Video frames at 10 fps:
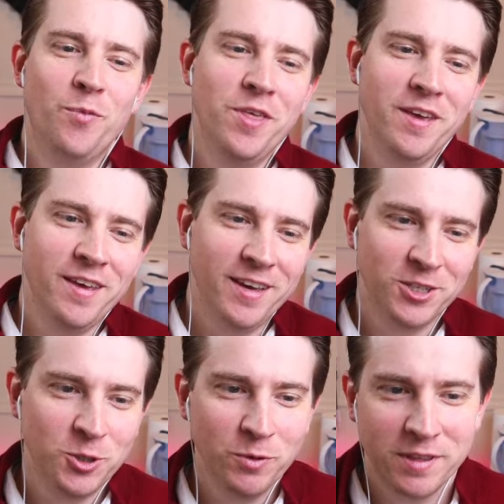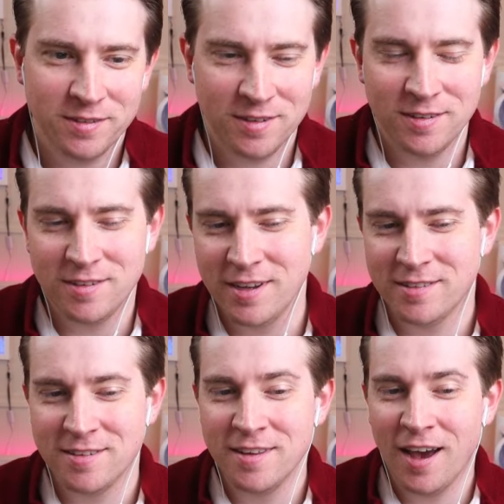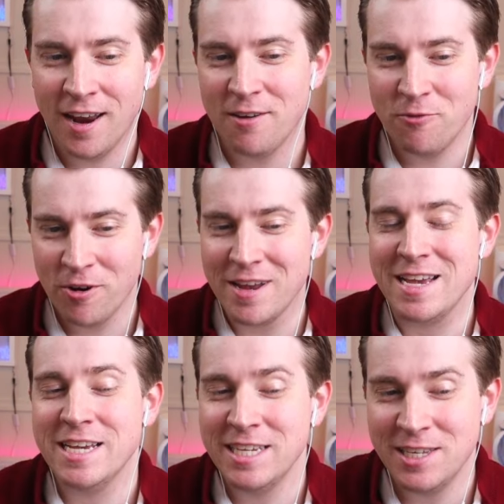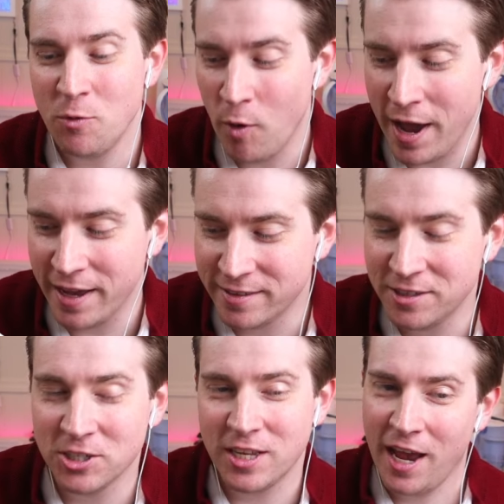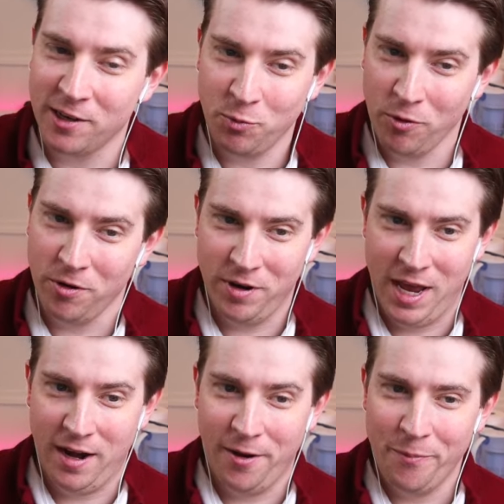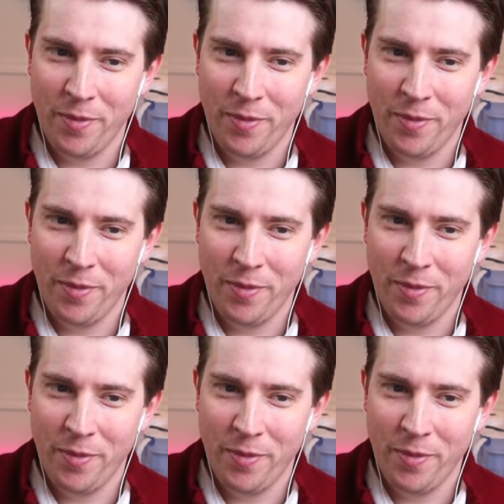the issue with this is it's not a very easy way to just export your data.